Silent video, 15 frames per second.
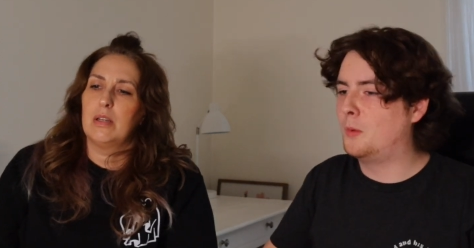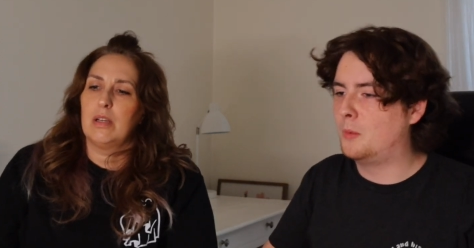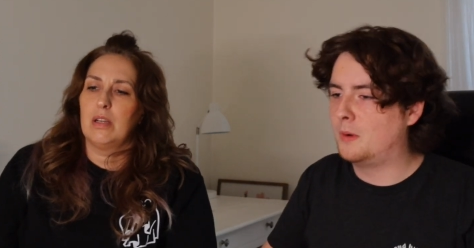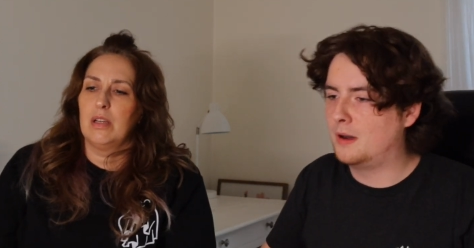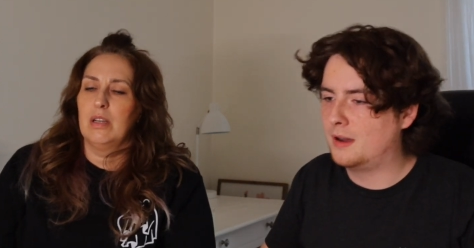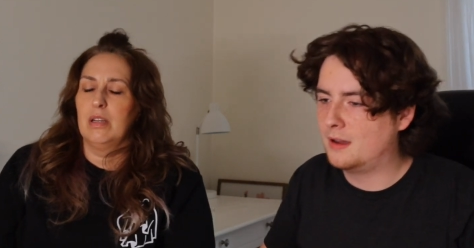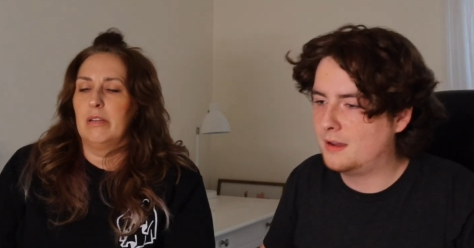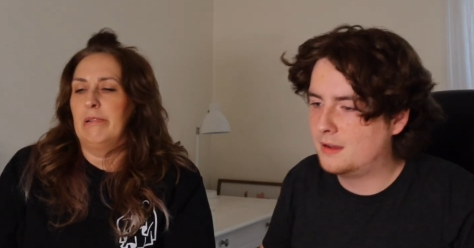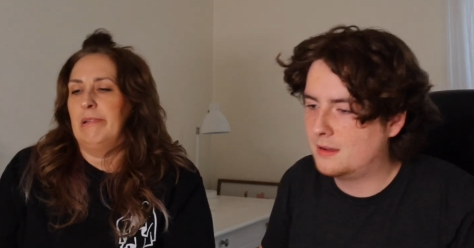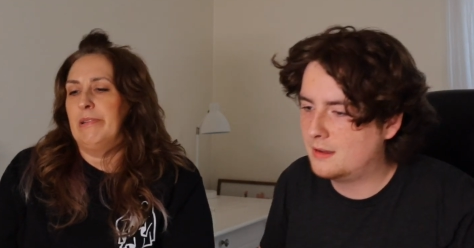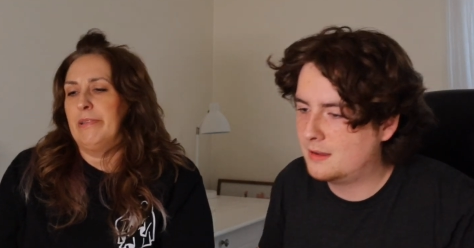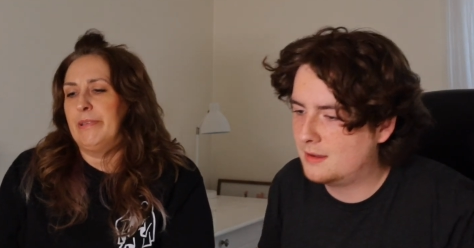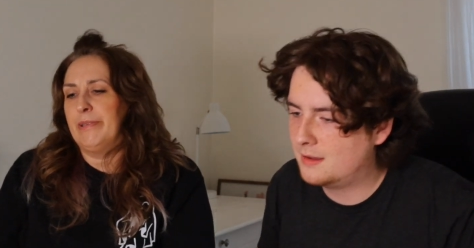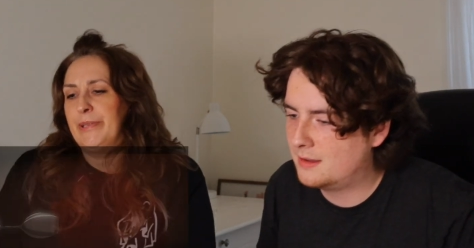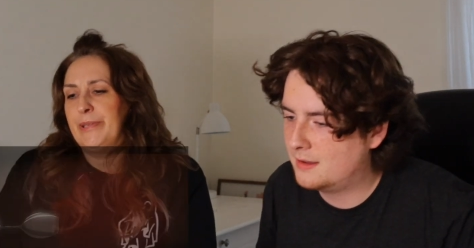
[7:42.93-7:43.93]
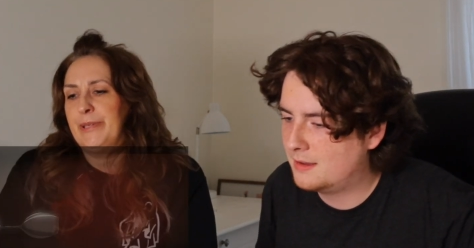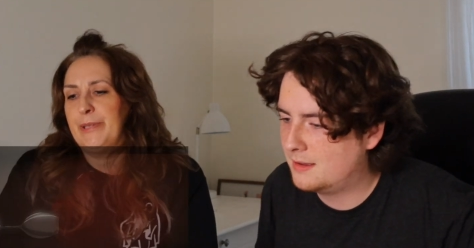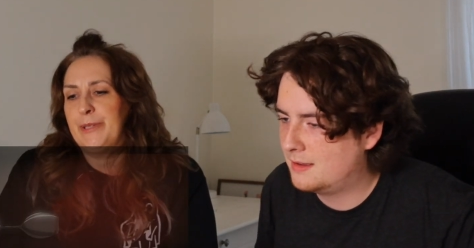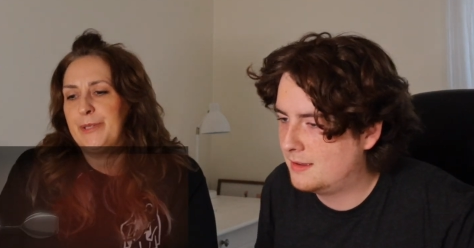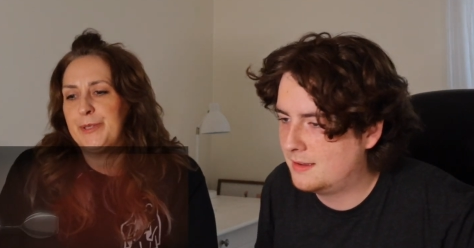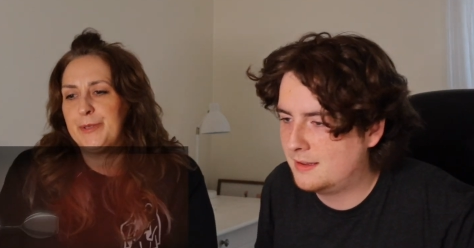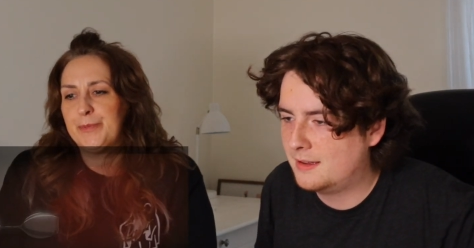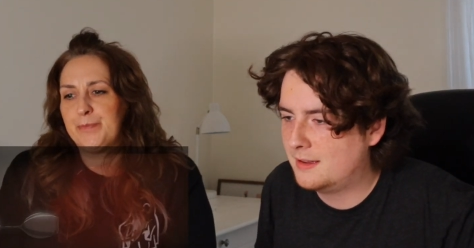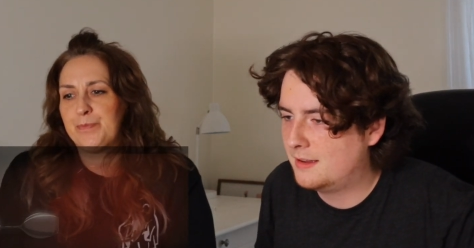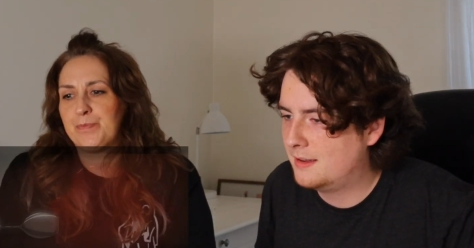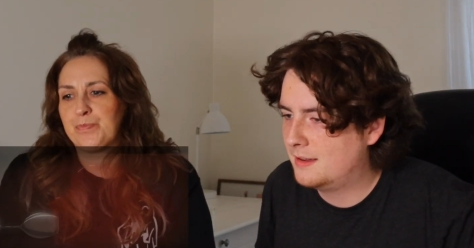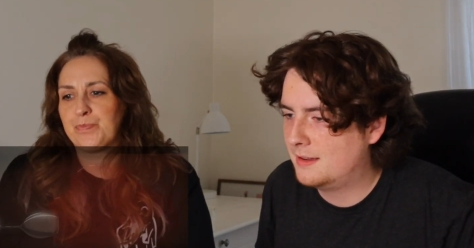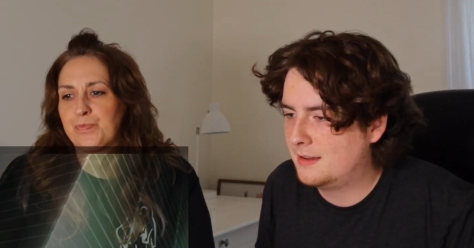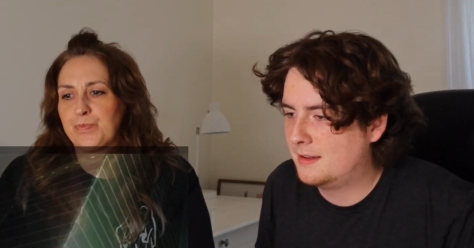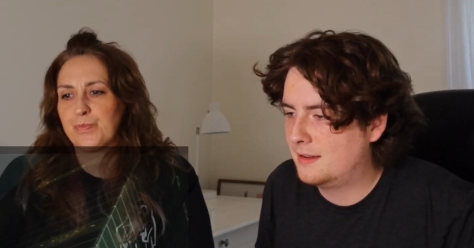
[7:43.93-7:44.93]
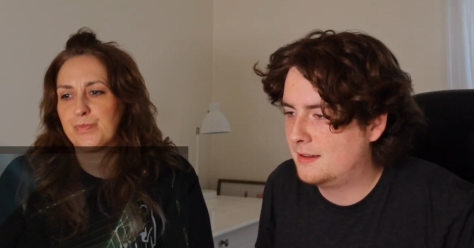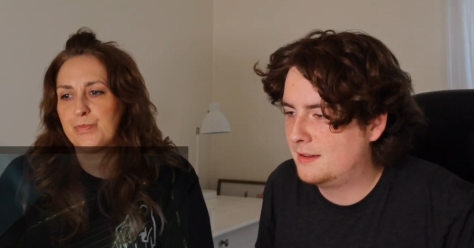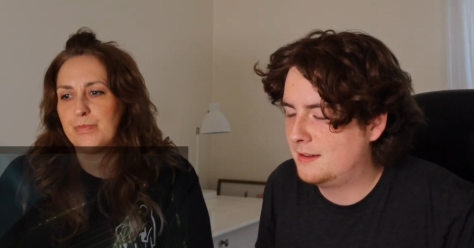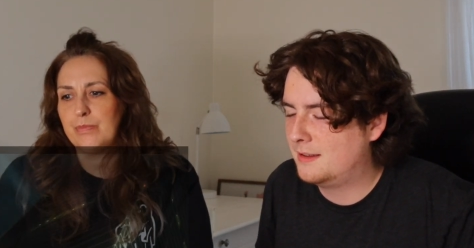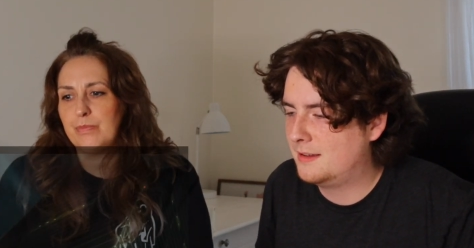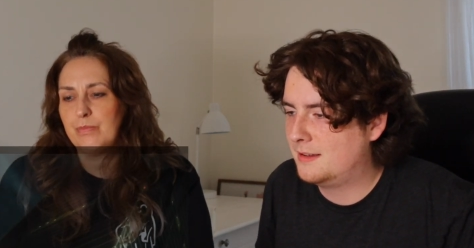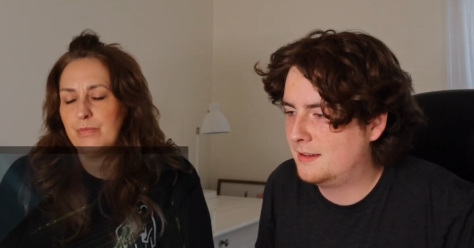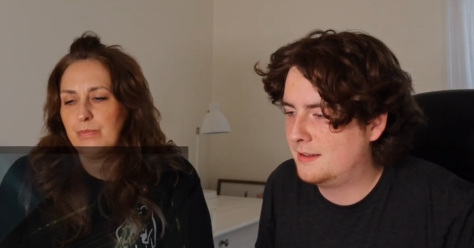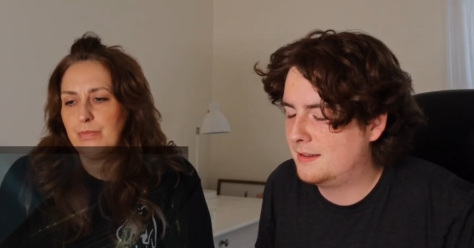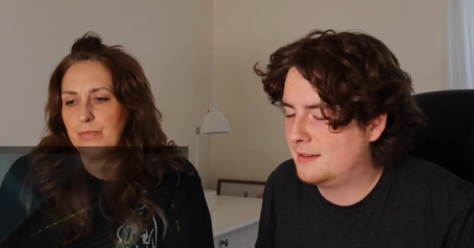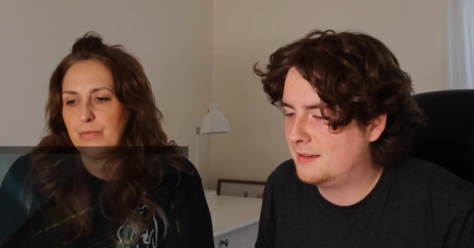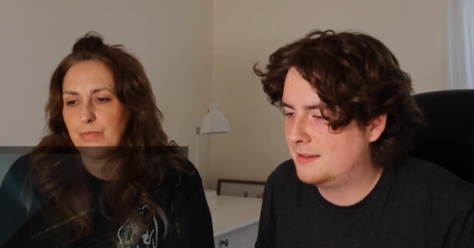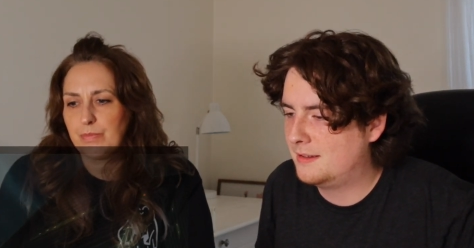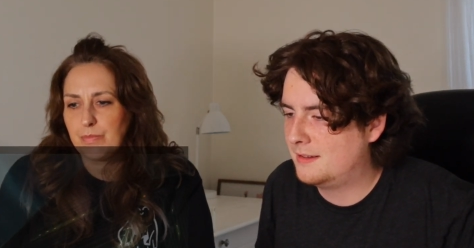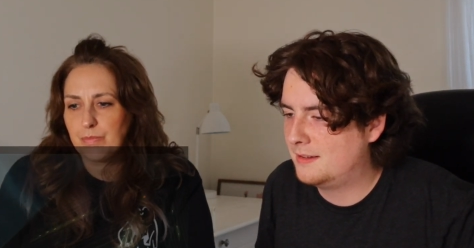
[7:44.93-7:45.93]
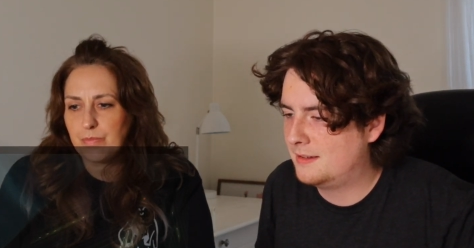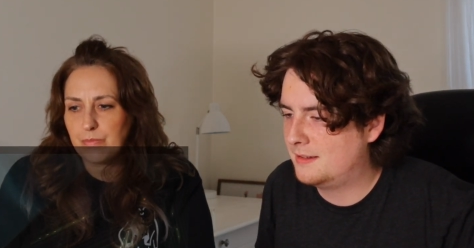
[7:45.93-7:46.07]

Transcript: Nobody speaks.